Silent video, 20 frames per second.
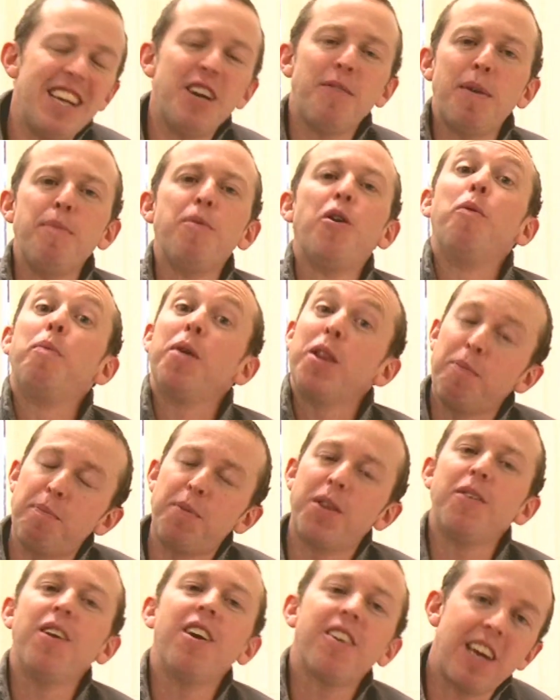a little bit more,
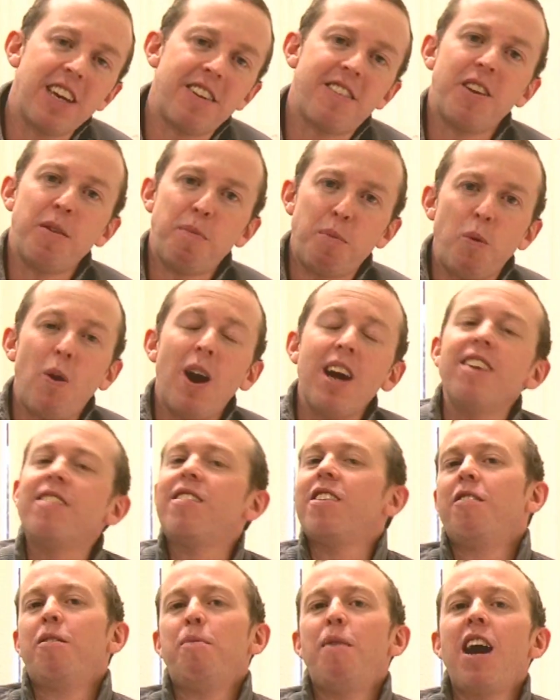but why
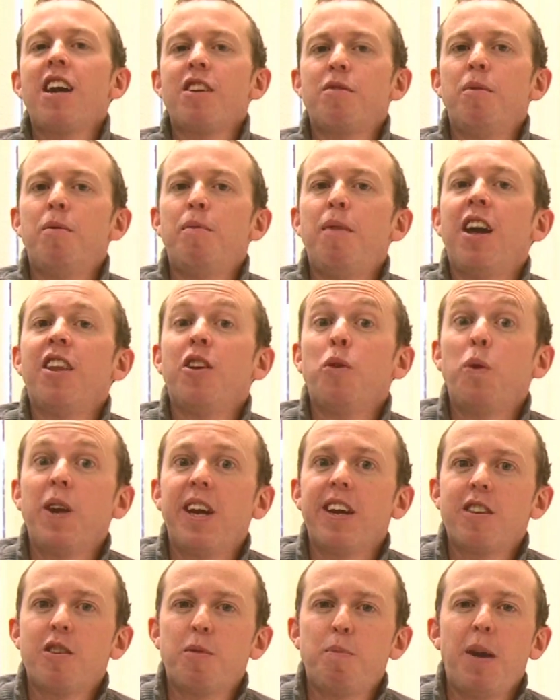is there a maximum amount that we
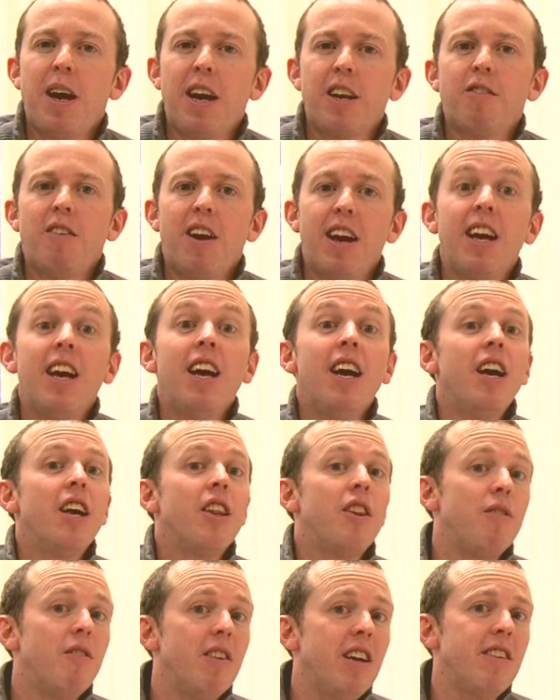expect, right?
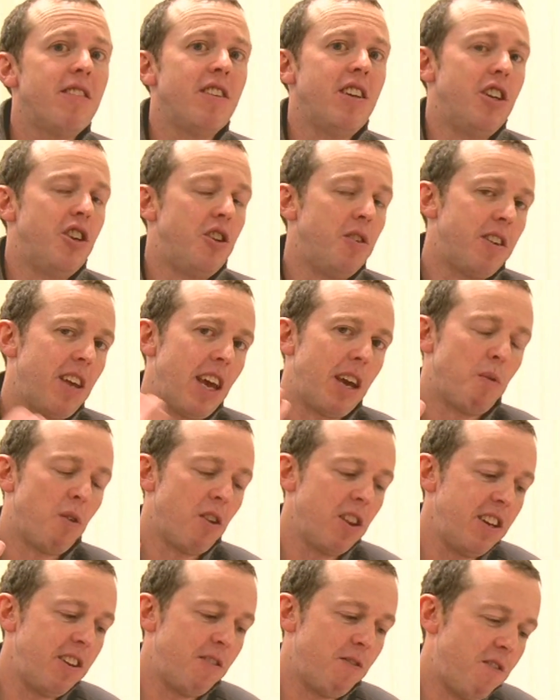The reason is you take
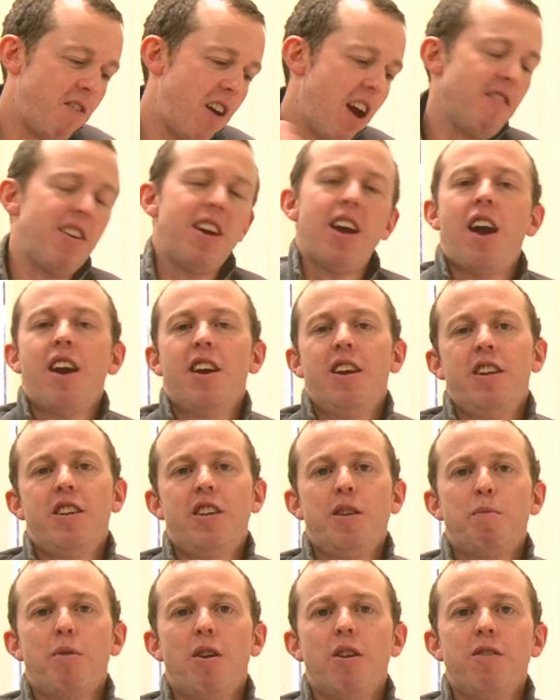one of these very
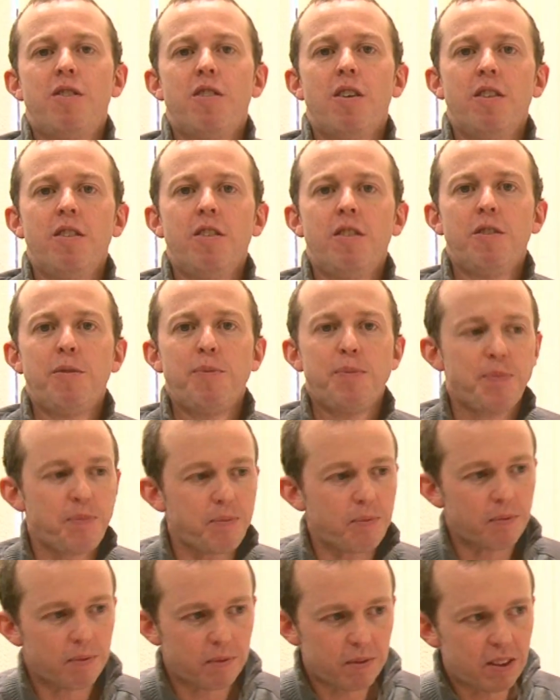high-energy protons,
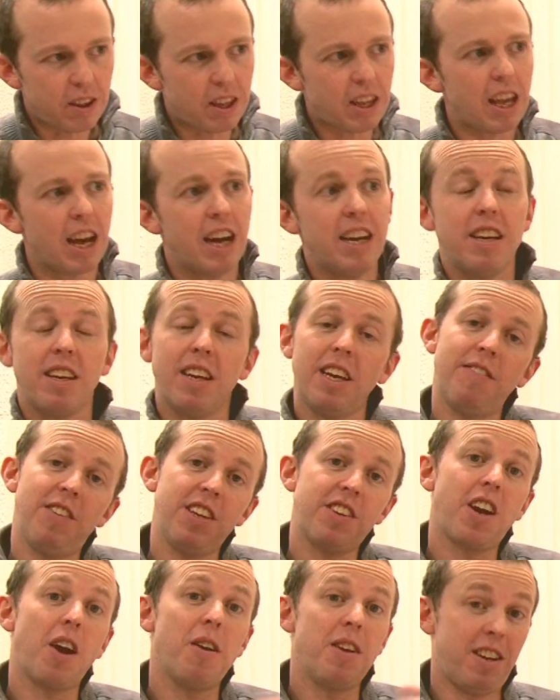and if
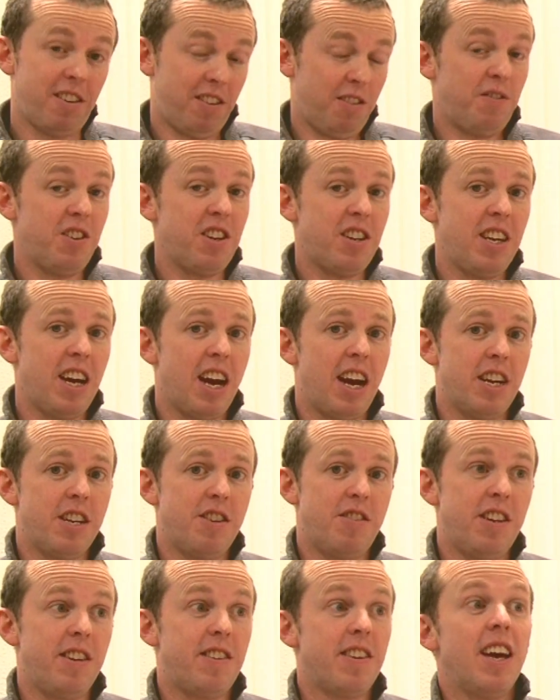it's going at sufficiently high
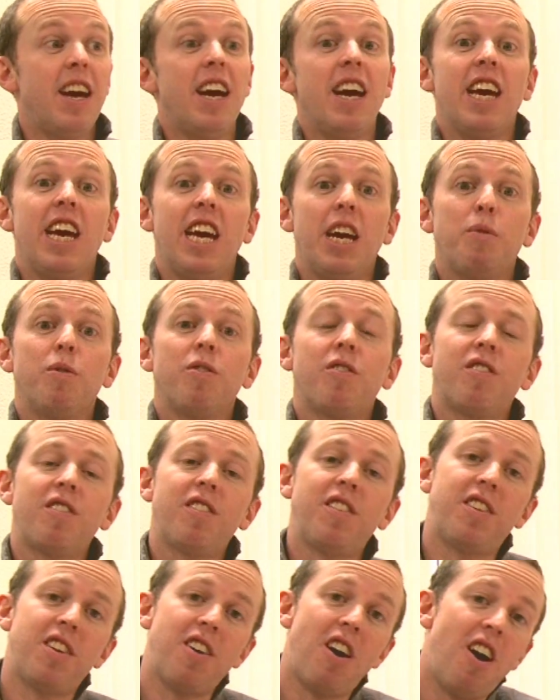energies, it will
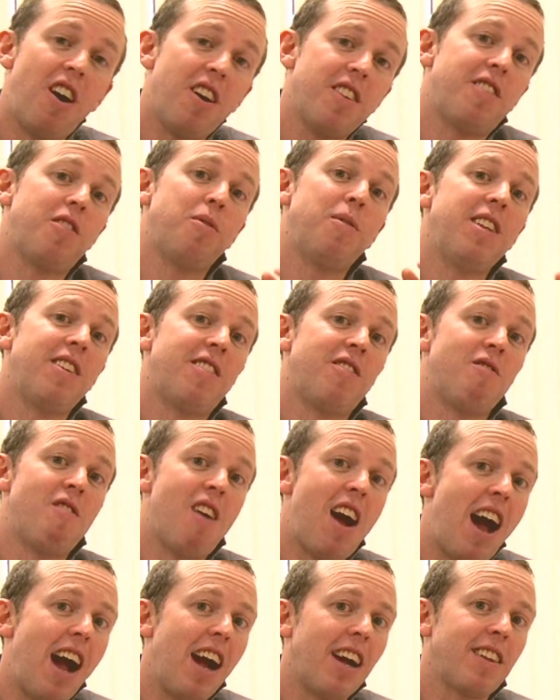start to
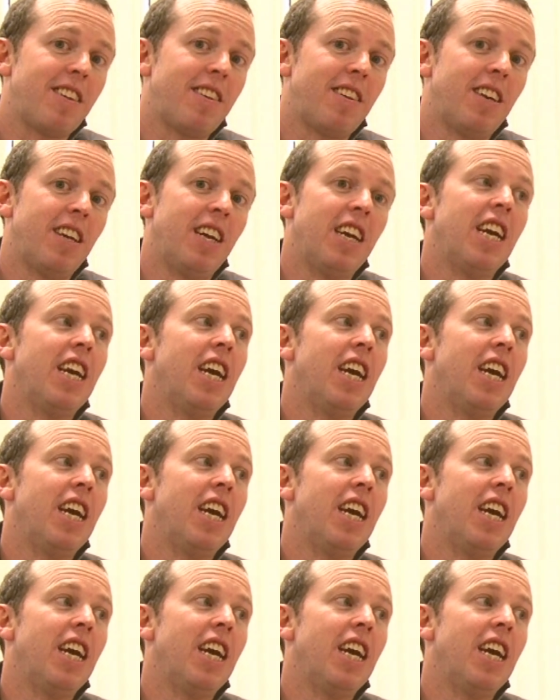interact